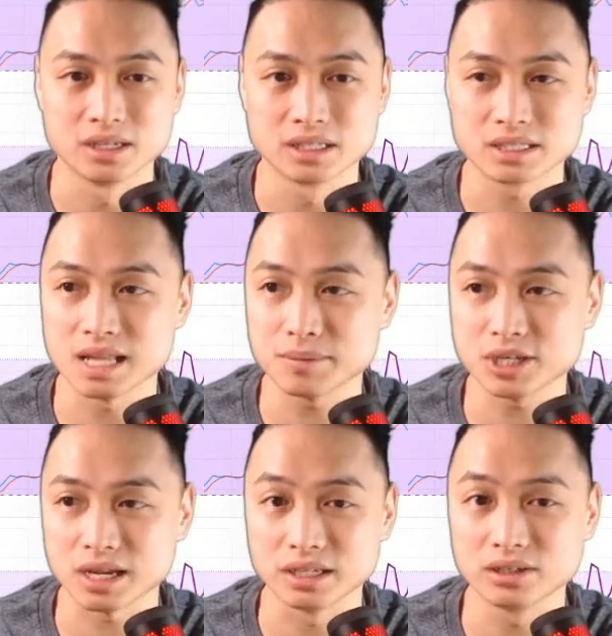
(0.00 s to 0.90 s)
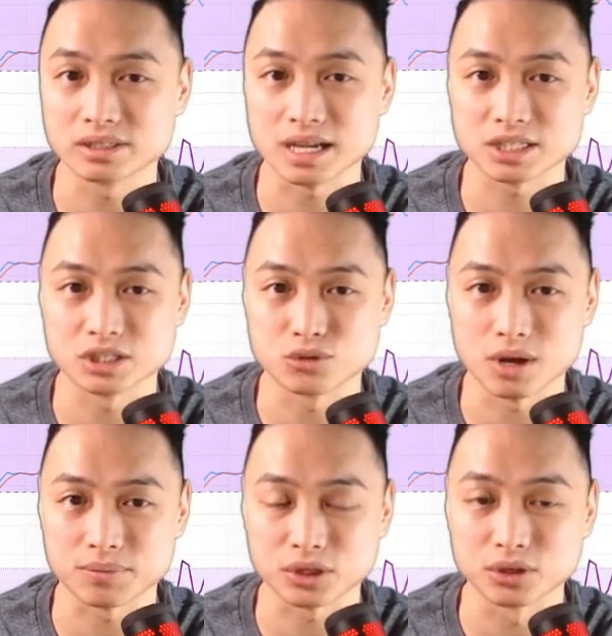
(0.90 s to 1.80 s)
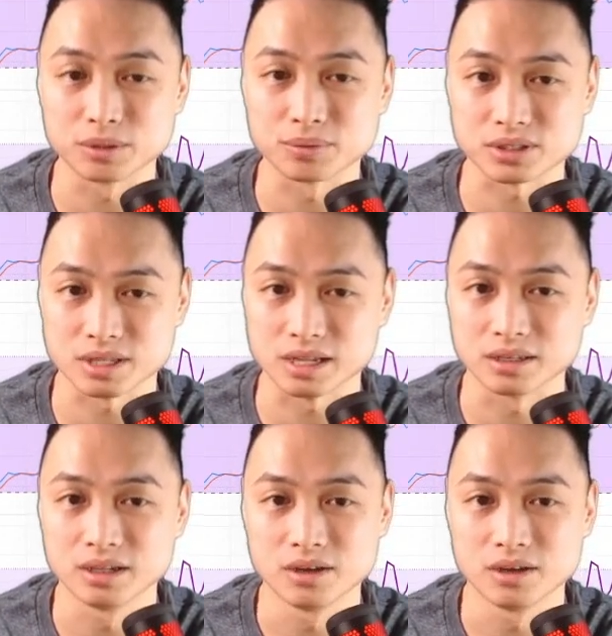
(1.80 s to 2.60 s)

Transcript: Snapchat here is actually dropped 30%